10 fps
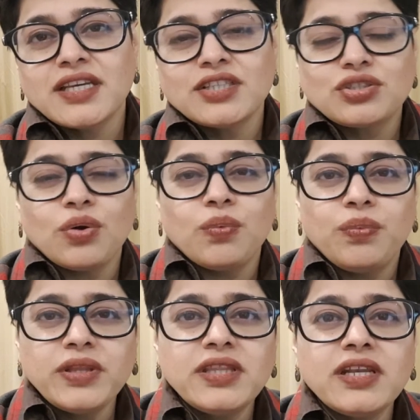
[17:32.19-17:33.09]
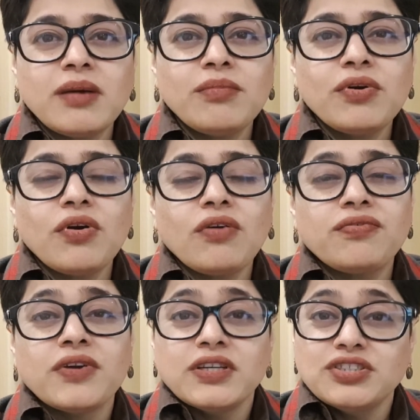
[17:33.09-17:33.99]
So with the number of
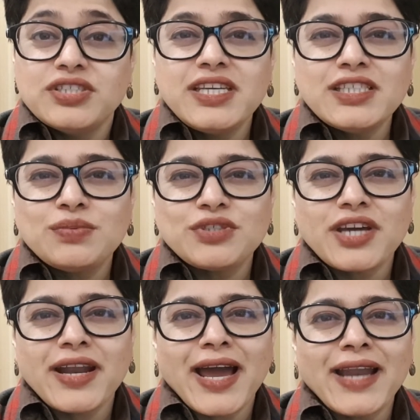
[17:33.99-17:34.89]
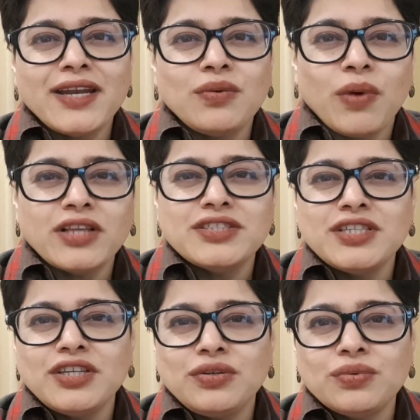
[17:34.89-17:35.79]
G's which are added,
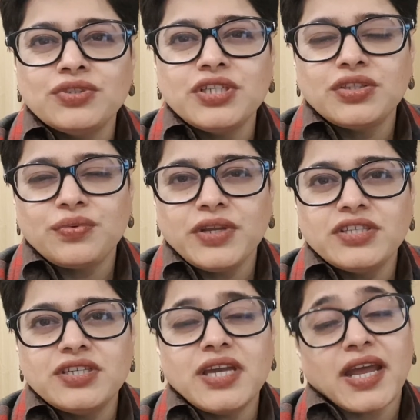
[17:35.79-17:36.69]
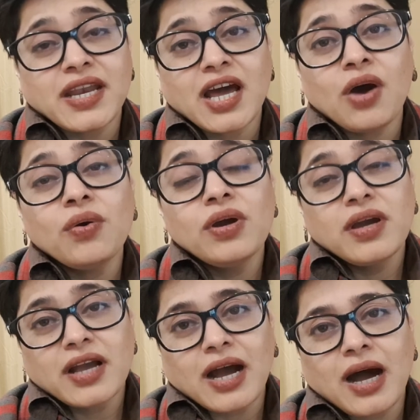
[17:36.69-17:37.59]
1G, 2G, 3G, and now
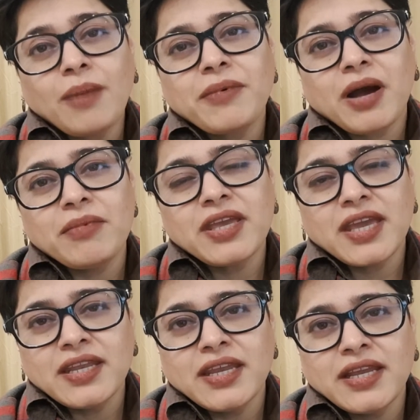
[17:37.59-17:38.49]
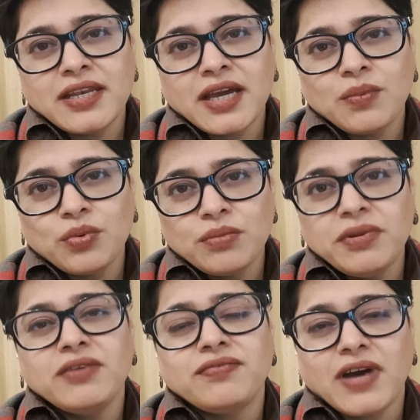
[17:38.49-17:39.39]
upcoming in India would
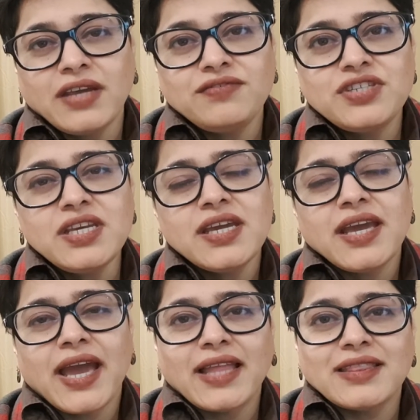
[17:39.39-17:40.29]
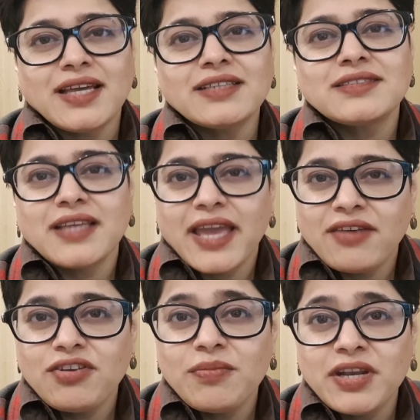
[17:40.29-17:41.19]
be 5G, and thus
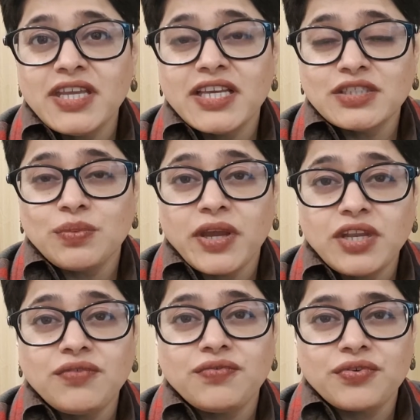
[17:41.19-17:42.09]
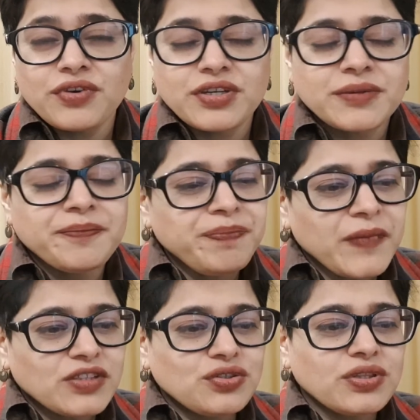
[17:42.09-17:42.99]
everybody is waiting for it.
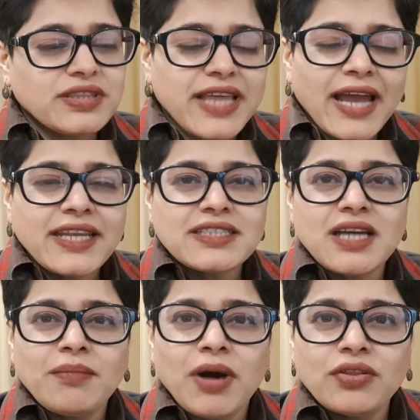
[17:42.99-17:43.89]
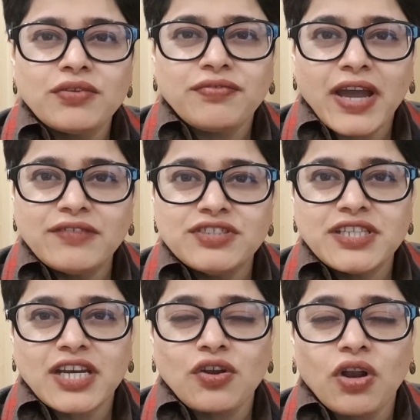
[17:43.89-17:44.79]
So that is about the 5G
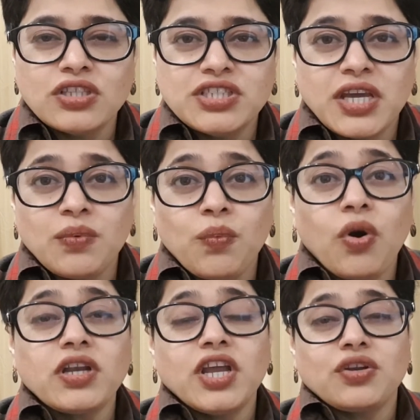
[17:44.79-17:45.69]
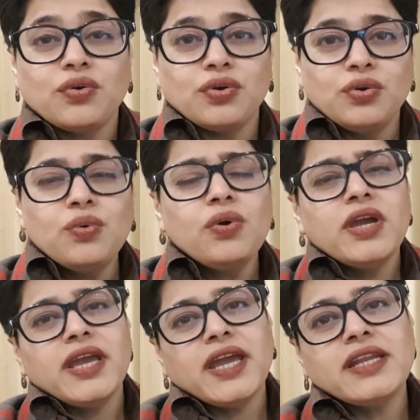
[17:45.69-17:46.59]
technology and what it could do.
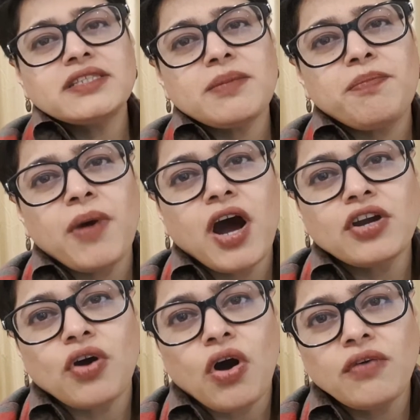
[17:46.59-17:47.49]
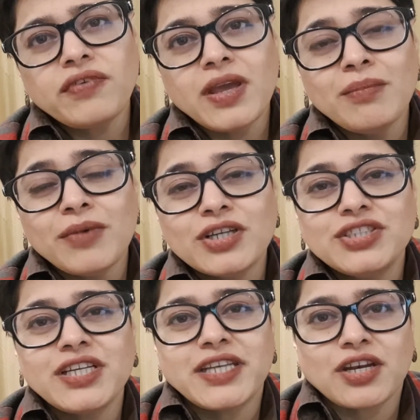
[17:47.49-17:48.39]
It is a part of
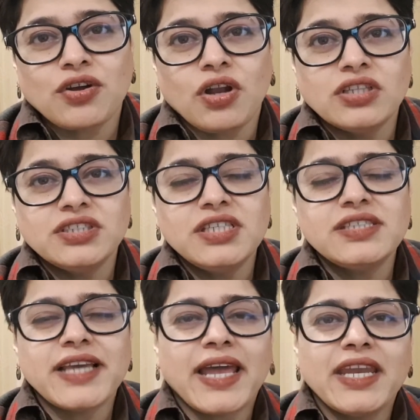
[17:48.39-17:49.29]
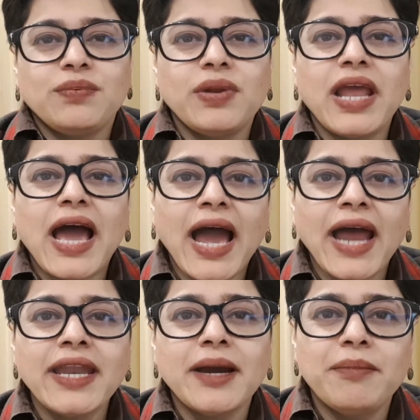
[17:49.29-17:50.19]
emerging technologies and it will
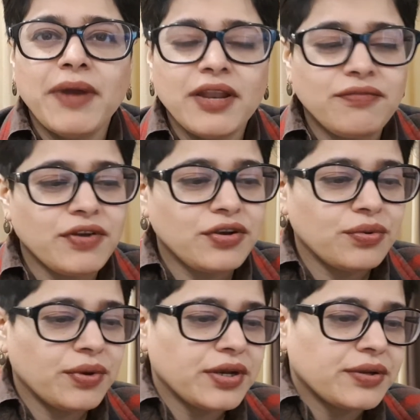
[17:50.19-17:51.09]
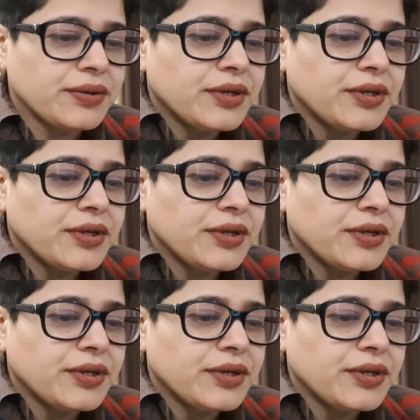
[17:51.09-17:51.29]
add a benefit to it.